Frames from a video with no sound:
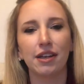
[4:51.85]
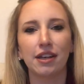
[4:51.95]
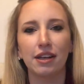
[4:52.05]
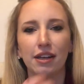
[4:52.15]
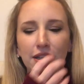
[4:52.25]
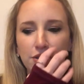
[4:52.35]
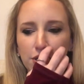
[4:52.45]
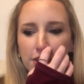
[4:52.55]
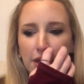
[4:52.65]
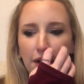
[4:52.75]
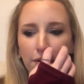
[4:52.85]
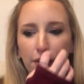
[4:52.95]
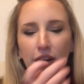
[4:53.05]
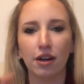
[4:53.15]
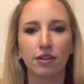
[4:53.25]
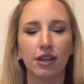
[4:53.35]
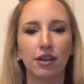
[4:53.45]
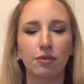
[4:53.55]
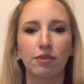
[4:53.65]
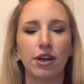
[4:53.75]
And it's just, I don't know, I got like
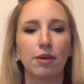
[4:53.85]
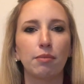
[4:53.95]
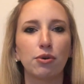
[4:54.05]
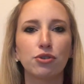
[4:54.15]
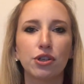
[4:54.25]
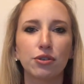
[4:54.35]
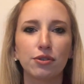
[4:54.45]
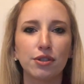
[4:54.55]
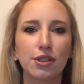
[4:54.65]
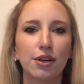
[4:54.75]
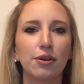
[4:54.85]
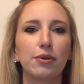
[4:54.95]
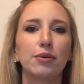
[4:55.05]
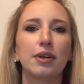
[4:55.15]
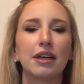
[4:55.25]
very emotional. So,